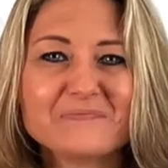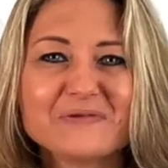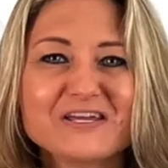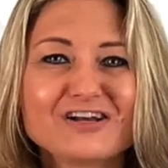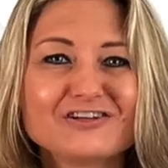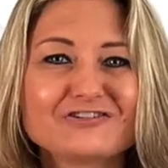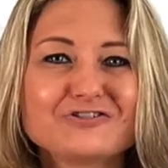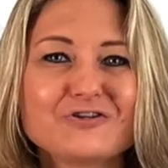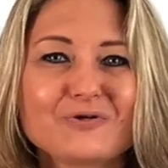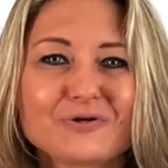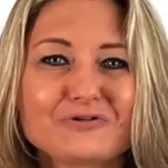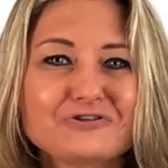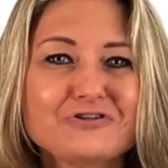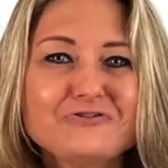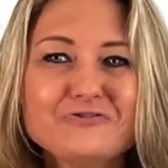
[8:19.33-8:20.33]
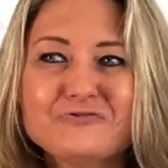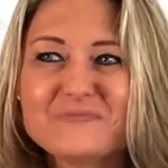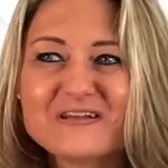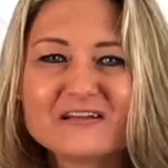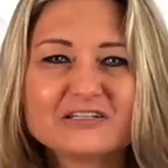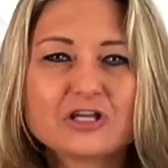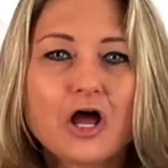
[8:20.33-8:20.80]
because you're you,
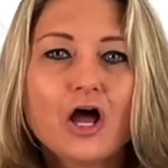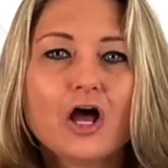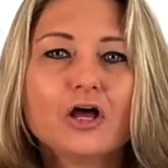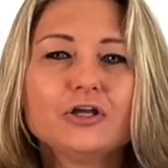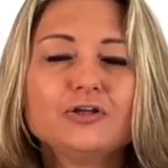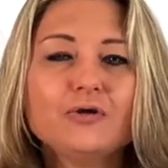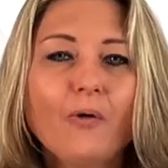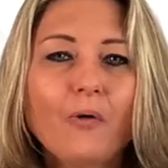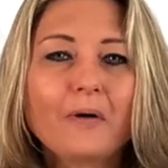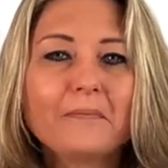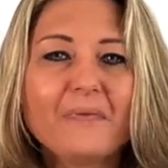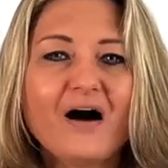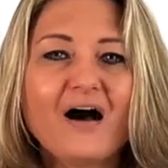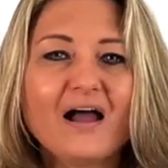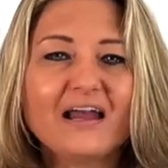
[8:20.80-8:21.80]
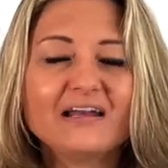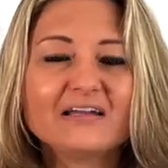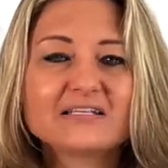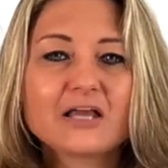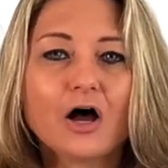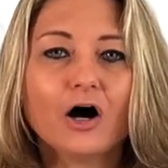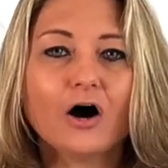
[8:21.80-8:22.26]
because your mind
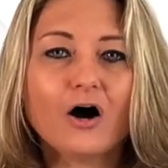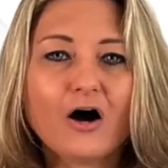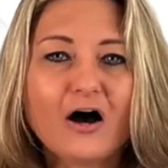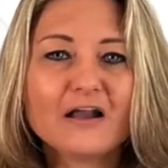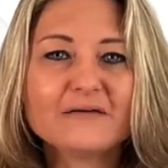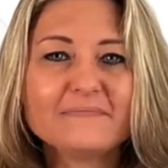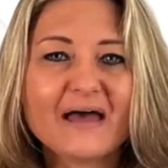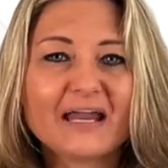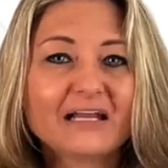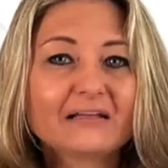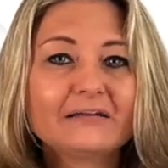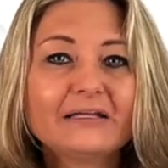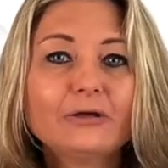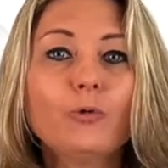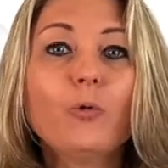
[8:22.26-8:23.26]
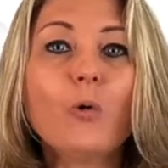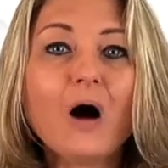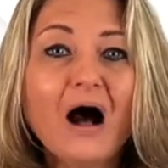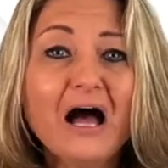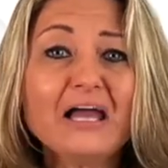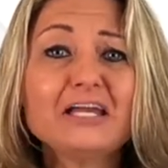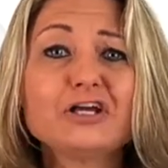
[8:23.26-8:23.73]
is automatically
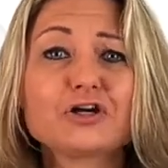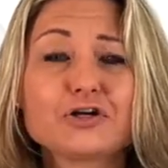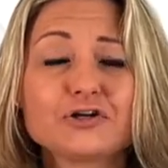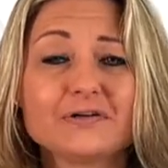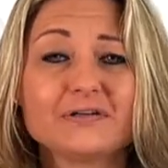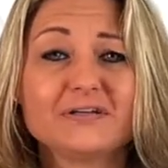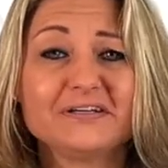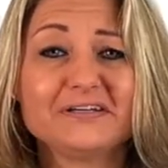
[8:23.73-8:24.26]
wired